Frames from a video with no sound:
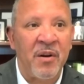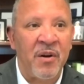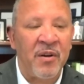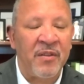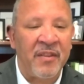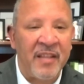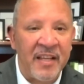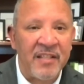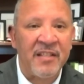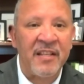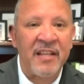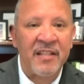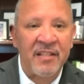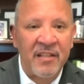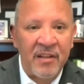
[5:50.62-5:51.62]
heard, this
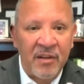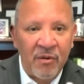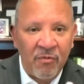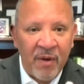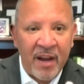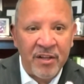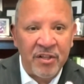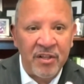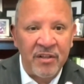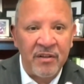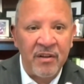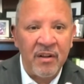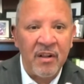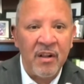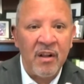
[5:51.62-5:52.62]
is the
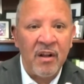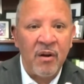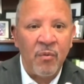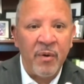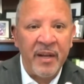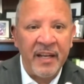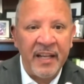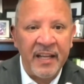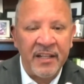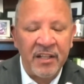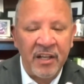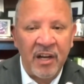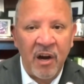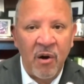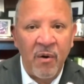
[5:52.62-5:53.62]
direction we need
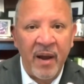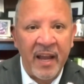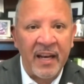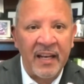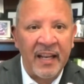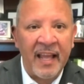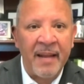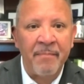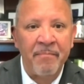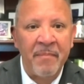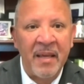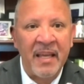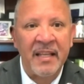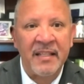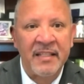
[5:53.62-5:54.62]
to go. And let
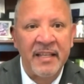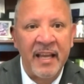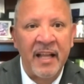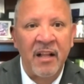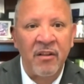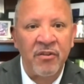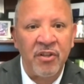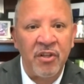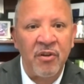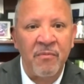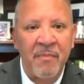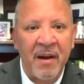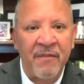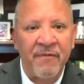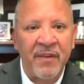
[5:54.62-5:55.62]
me tell
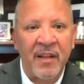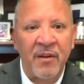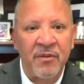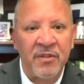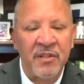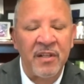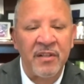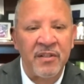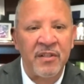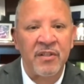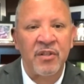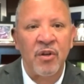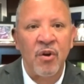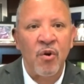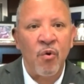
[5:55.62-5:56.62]
you, my fellow
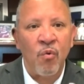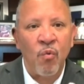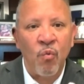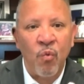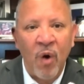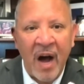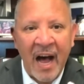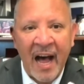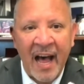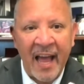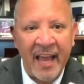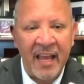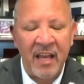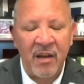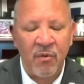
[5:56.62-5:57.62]
citizens,
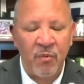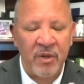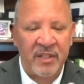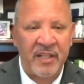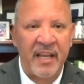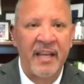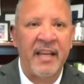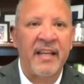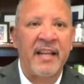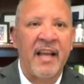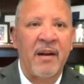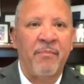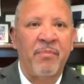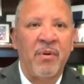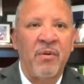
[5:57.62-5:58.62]
why we're taking
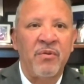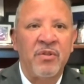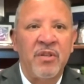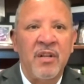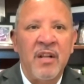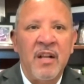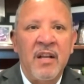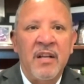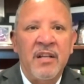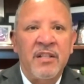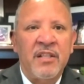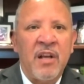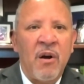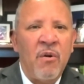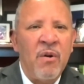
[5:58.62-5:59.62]
that approach.
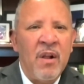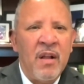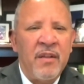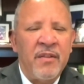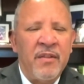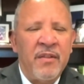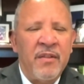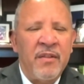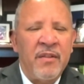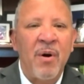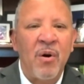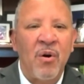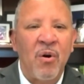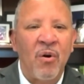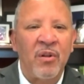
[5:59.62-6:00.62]
So, the
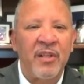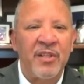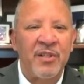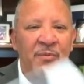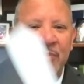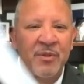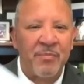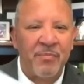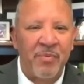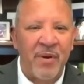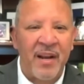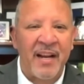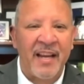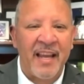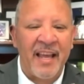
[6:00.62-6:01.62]
Gumbo Coalition was
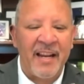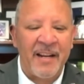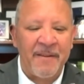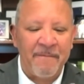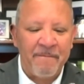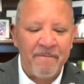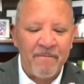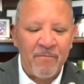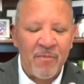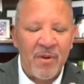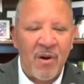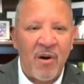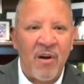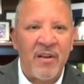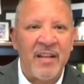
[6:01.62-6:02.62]
predicated
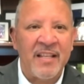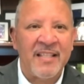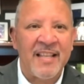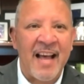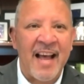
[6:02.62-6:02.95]
on this